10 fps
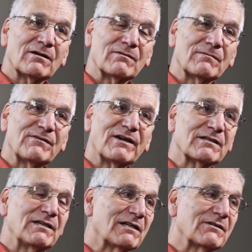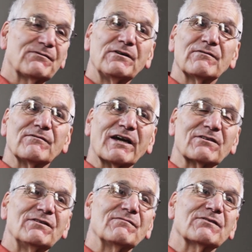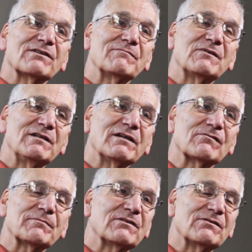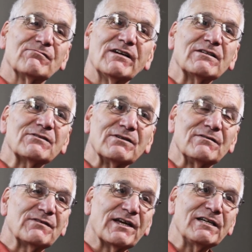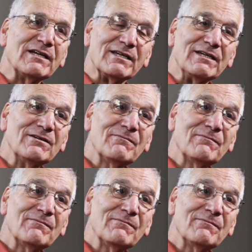We've had a yellow fever vaccine for 70 years, but it's relative, dengue.